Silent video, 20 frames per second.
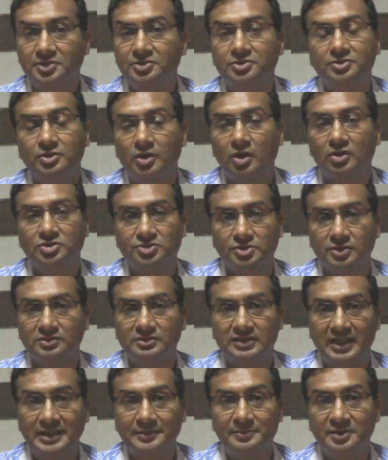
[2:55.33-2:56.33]
You lost your
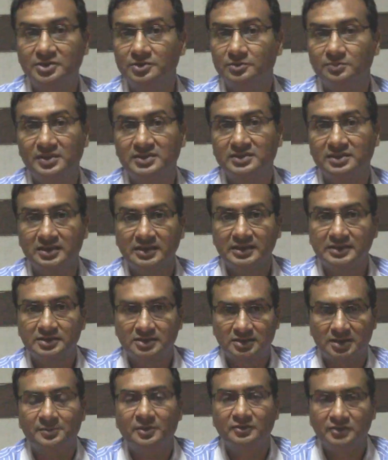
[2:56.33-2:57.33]
time and you missed
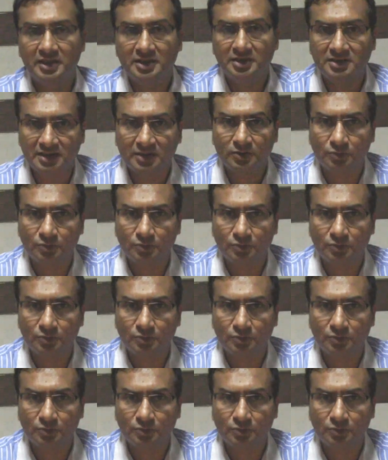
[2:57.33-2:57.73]
some of the easy